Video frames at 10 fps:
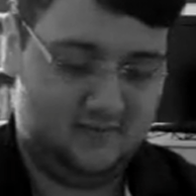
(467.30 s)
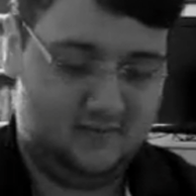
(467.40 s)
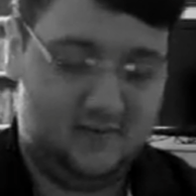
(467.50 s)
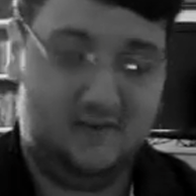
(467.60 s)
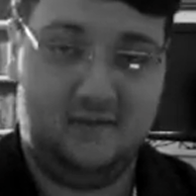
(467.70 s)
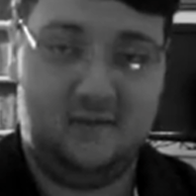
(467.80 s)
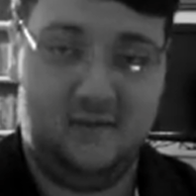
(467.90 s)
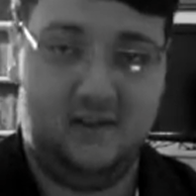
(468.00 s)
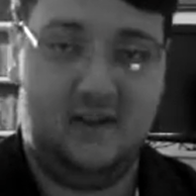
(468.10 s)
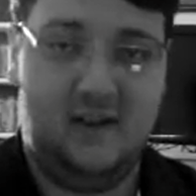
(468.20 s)
Yeah, it
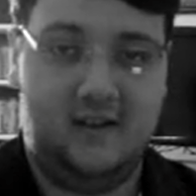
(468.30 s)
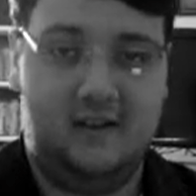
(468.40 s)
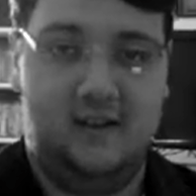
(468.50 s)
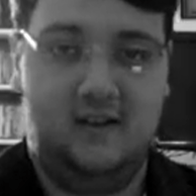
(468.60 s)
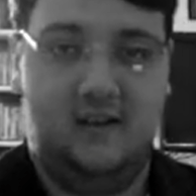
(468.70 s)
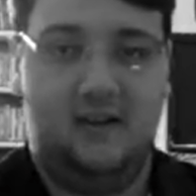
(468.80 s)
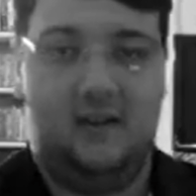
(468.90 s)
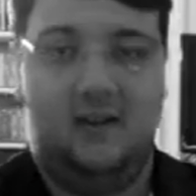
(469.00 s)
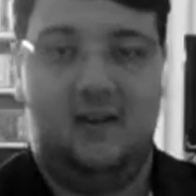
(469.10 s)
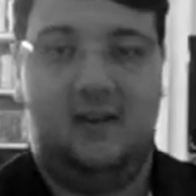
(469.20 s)
was a lot.
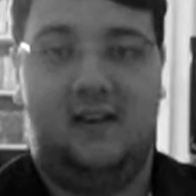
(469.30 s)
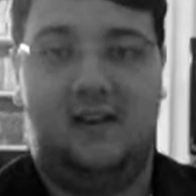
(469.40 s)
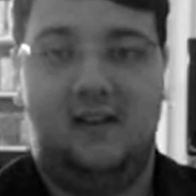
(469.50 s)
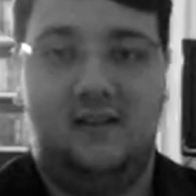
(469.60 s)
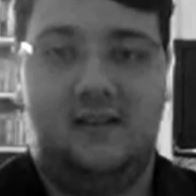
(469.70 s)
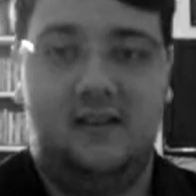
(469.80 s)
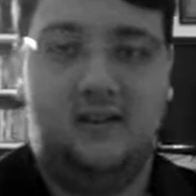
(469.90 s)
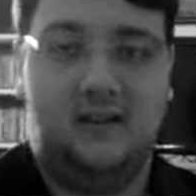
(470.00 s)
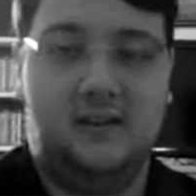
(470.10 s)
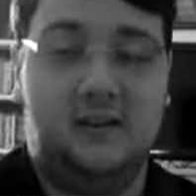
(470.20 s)
And
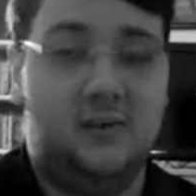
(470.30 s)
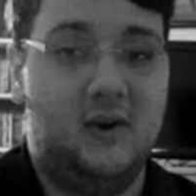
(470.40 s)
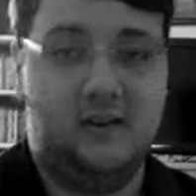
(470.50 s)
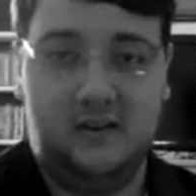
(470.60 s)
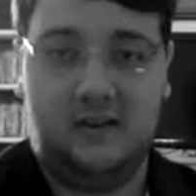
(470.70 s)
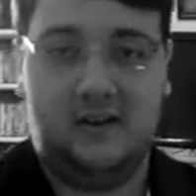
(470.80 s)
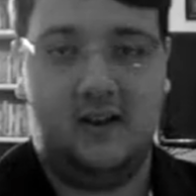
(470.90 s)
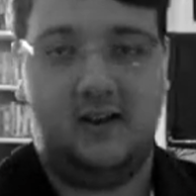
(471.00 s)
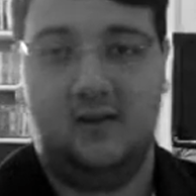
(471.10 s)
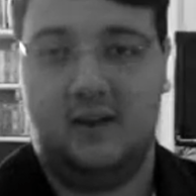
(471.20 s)
she's great to look
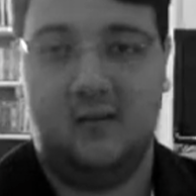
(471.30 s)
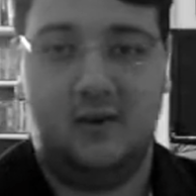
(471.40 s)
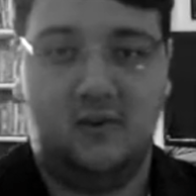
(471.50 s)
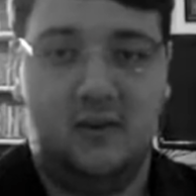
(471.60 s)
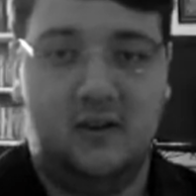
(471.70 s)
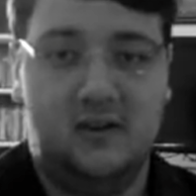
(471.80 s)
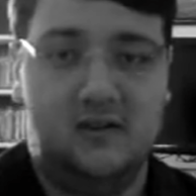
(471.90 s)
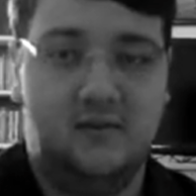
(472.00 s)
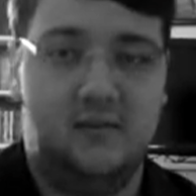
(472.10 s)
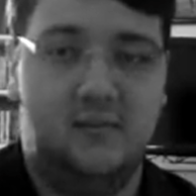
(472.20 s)
at, don't get me
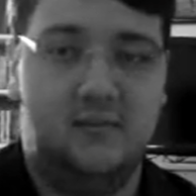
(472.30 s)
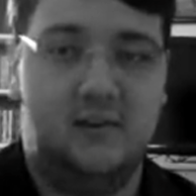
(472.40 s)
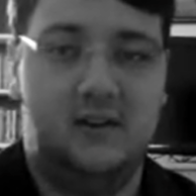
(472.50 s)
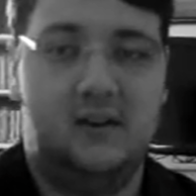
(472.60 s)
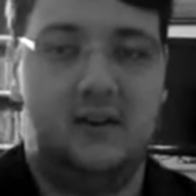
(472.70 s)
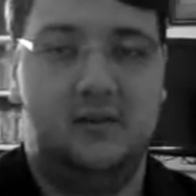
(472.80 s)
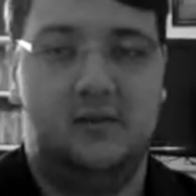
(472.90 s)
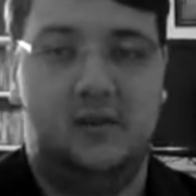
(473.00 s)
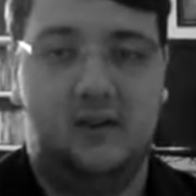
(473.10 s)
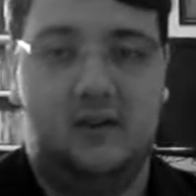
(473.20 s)
wrong, but
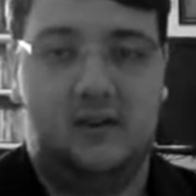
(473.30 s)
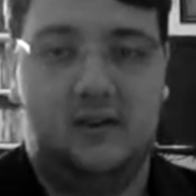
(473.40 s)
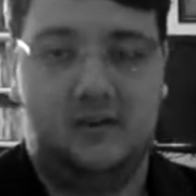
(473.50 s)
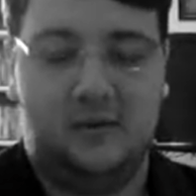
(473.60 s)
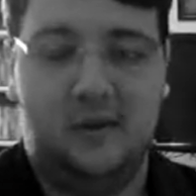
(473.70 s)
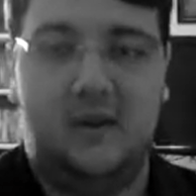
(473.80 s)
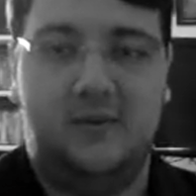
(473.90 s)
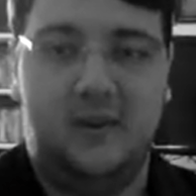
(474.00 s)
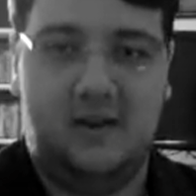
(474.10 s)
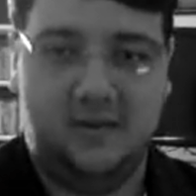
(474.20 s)
showing off
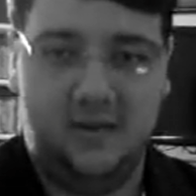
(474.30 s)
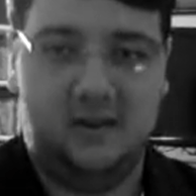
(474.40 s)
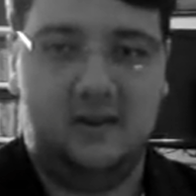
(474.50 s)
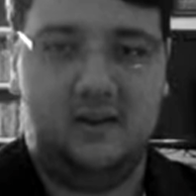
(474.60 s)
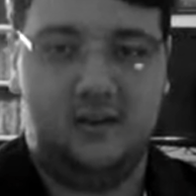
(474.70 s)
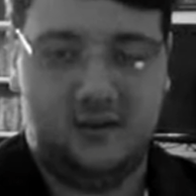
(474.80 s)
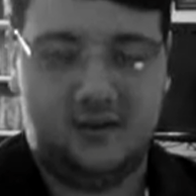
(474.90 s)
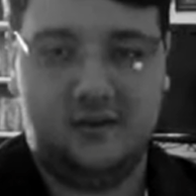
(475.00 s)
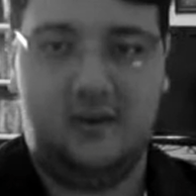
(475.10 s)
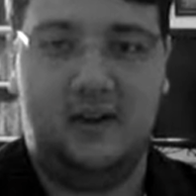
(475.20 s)
a lot of her
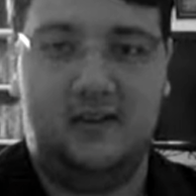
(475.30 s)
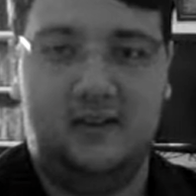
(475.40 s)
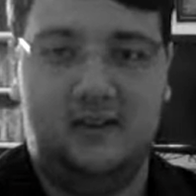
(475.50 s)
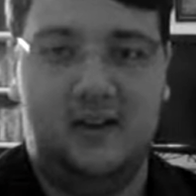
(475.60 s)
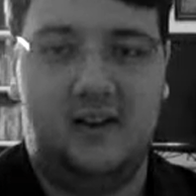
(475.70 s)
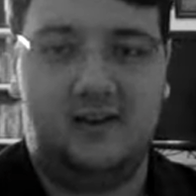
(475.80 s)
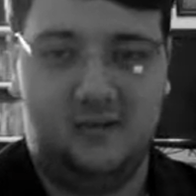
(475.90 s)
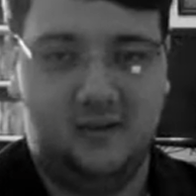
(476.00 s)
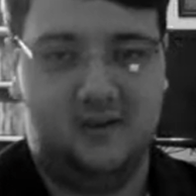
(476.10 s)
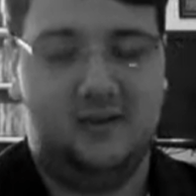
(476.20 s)
sexuality, that's
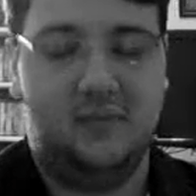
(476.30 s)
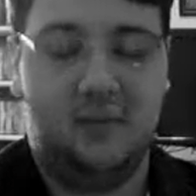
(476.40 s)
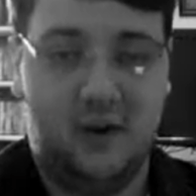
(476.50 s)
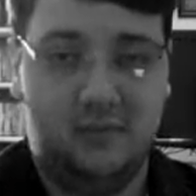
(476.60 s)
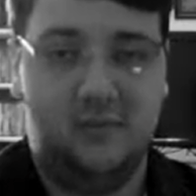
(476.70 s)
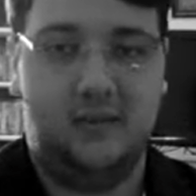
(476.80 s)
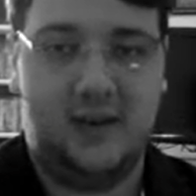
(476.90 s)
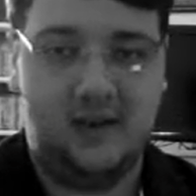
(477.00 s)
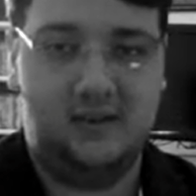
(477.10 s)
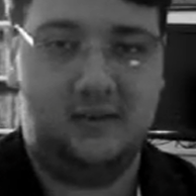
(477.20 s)
where the problem
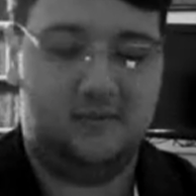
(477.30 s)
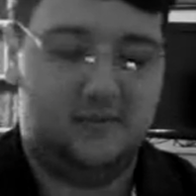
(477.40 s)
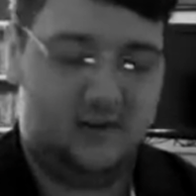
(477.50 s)
lies.